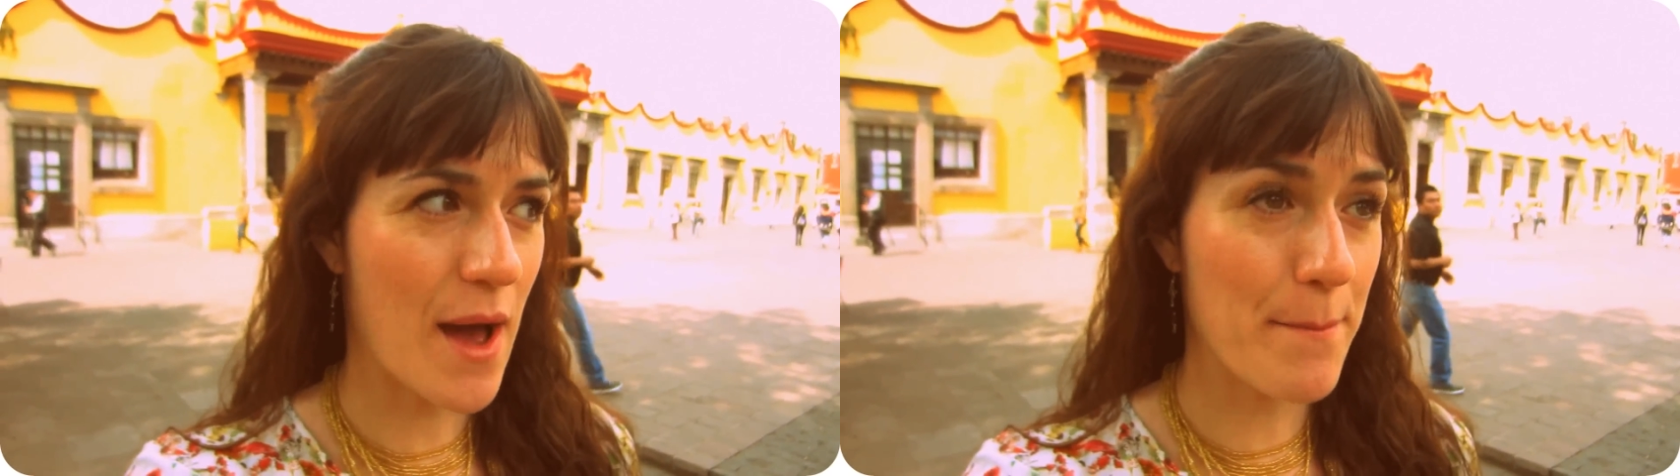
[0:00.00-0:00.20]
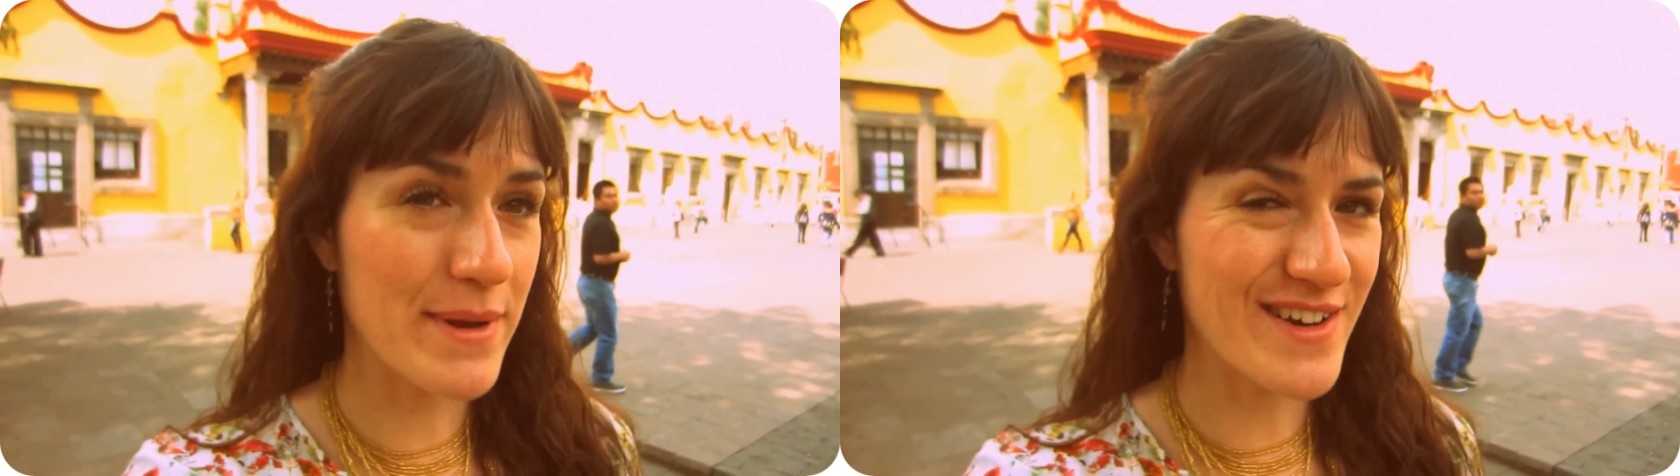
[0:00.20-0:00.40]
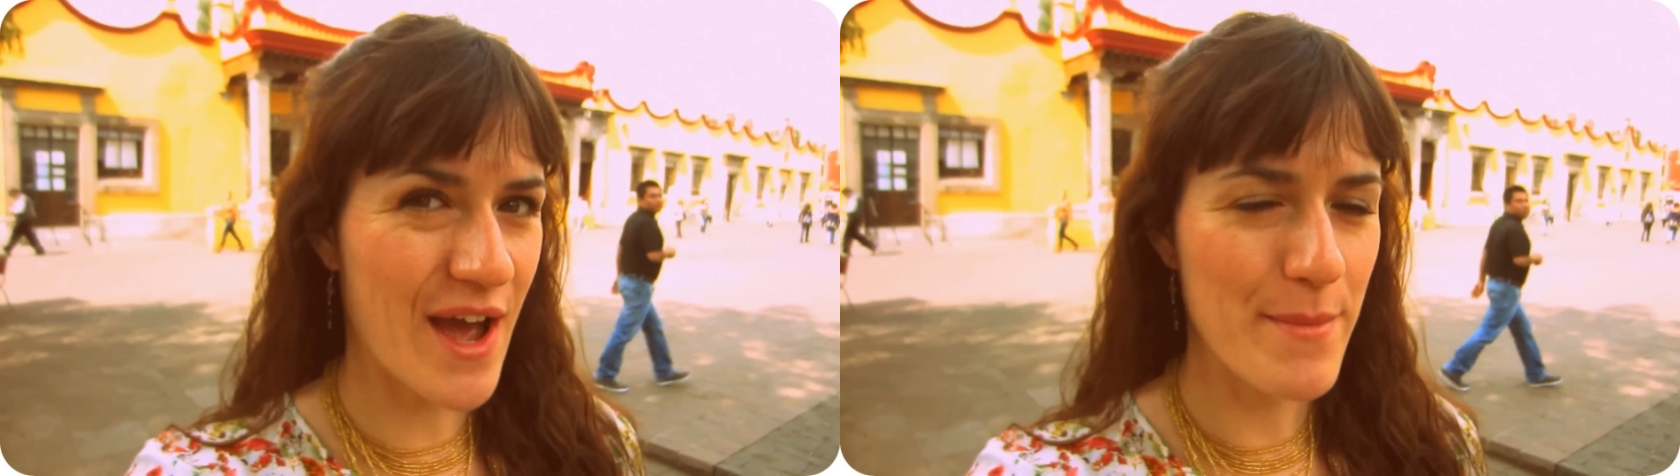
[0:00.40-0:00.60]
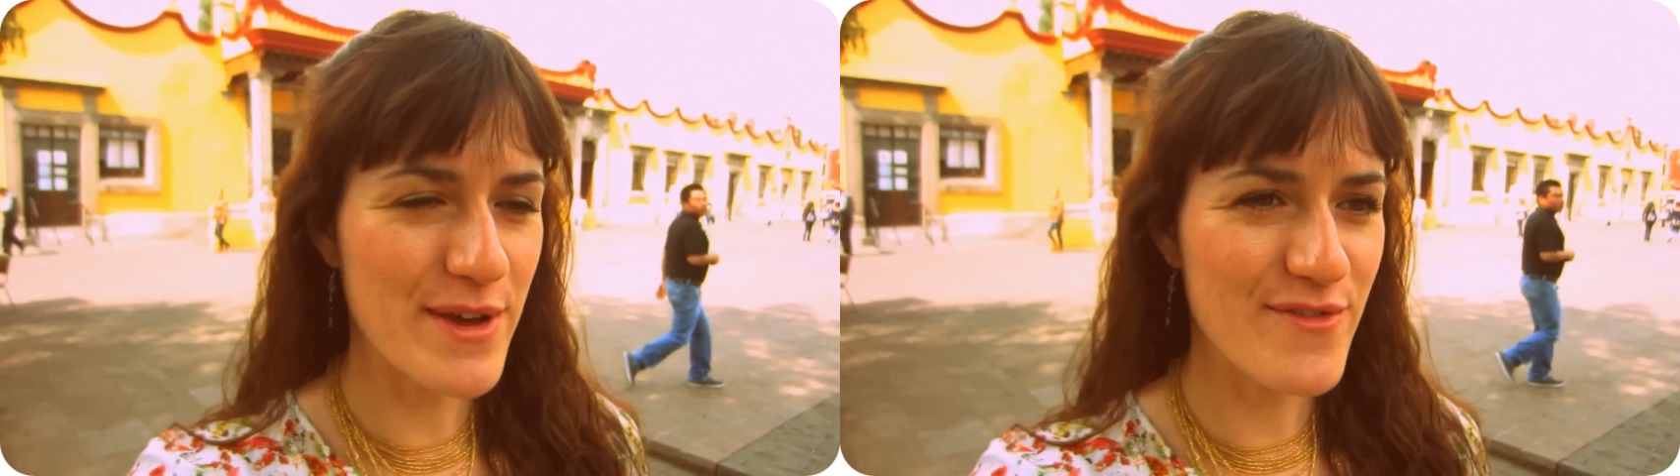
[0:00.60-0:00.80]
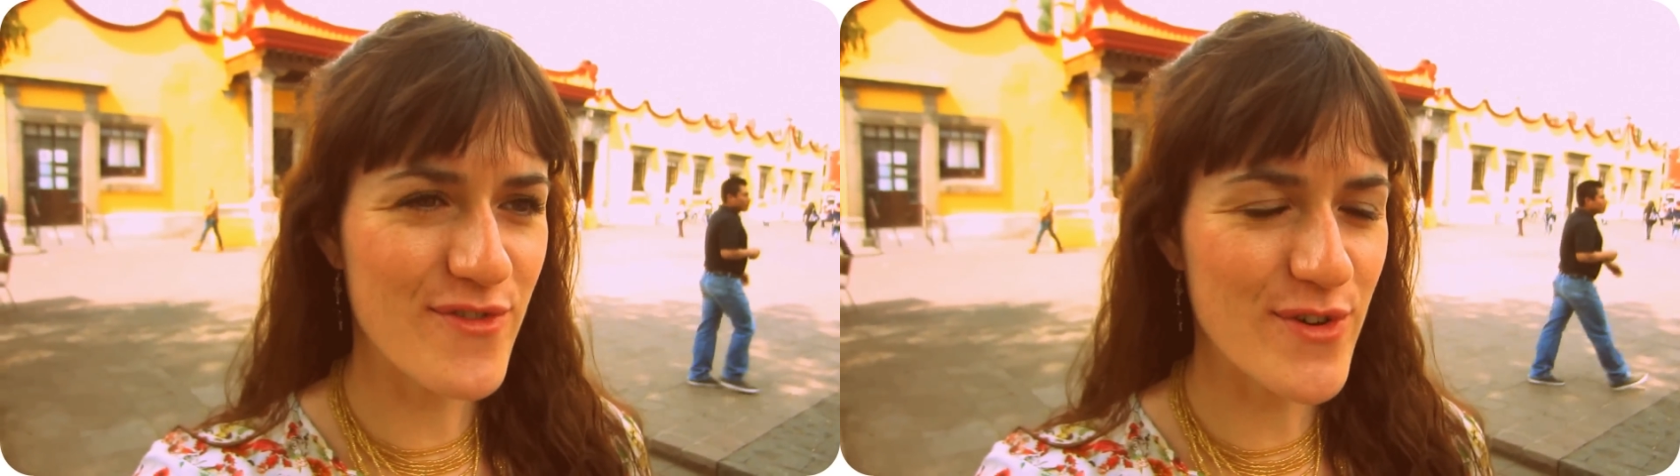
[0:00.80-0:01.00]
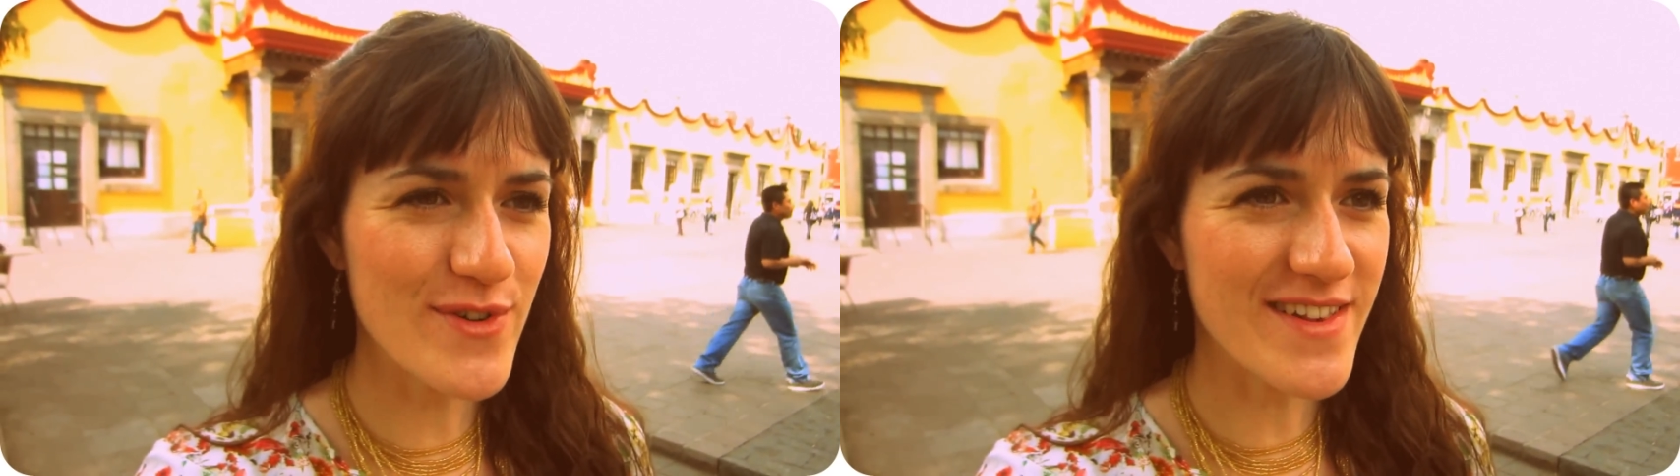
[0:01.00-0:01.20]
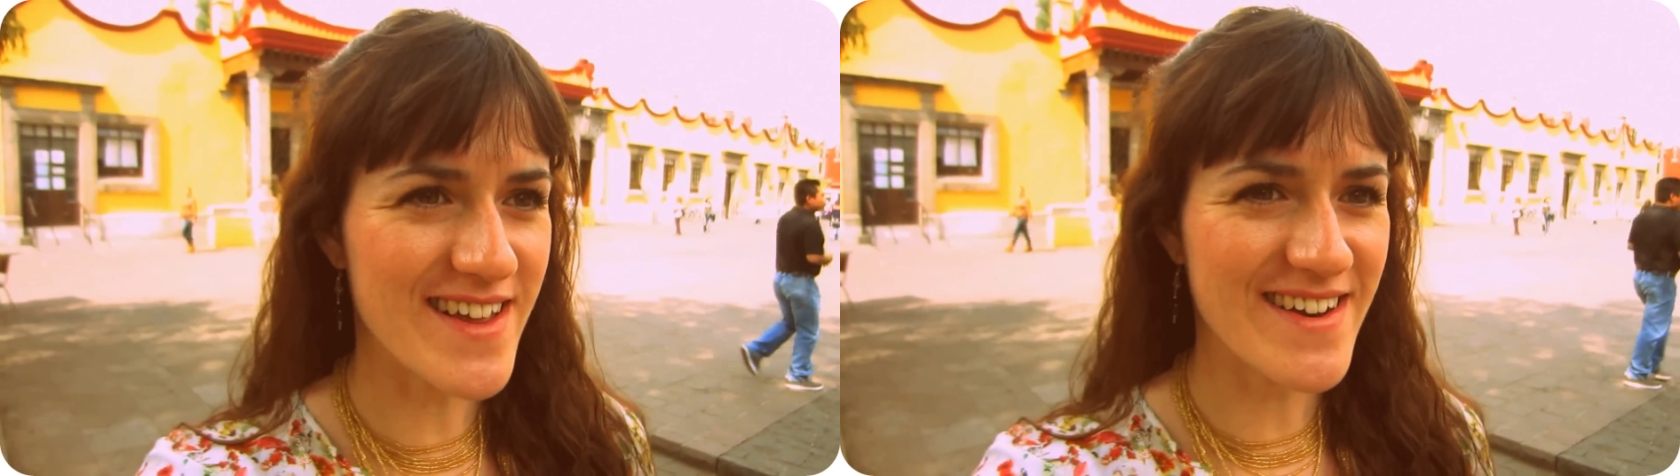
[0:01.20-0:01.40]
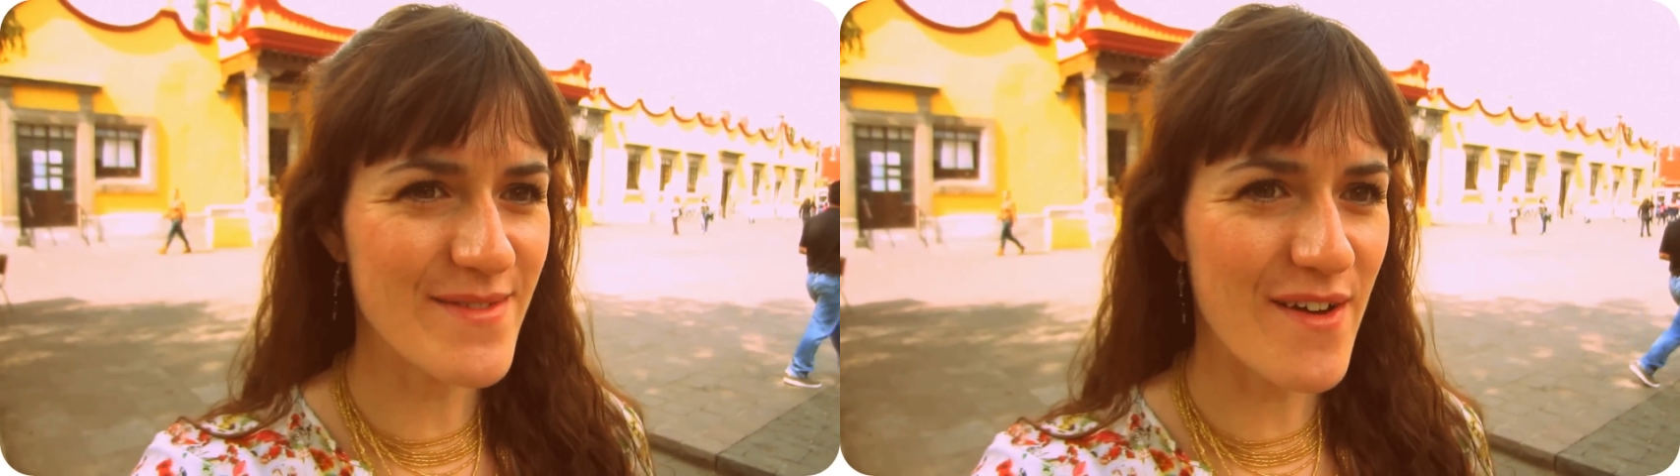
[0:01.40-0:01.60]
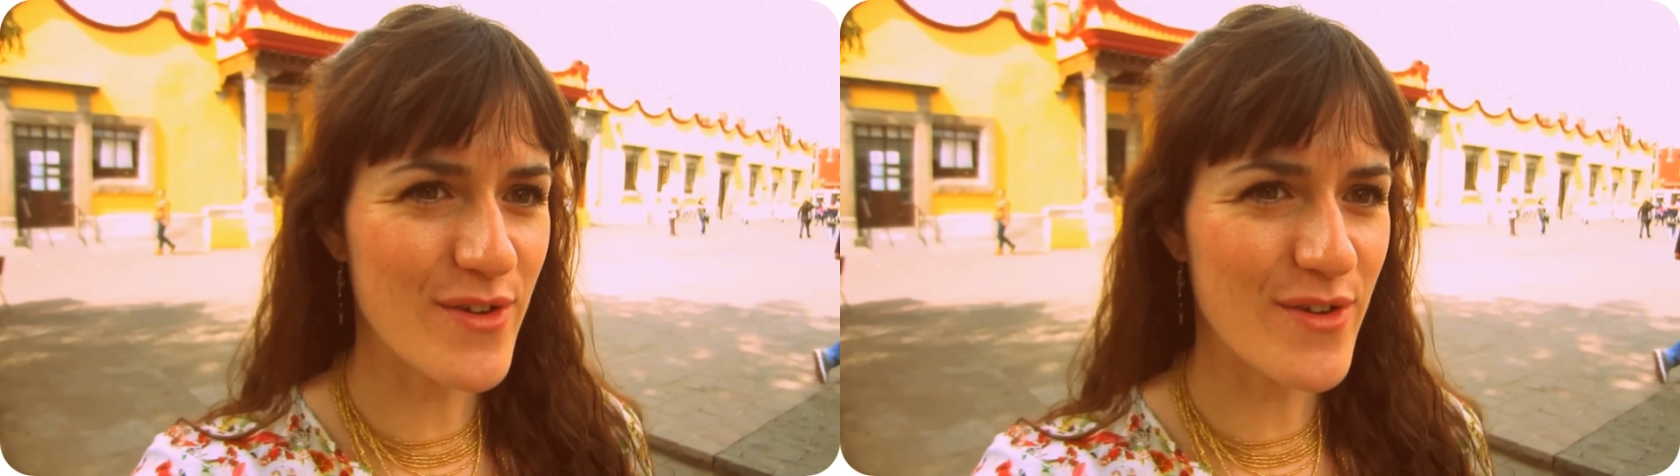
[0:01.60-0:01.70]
up-and-coming fruit that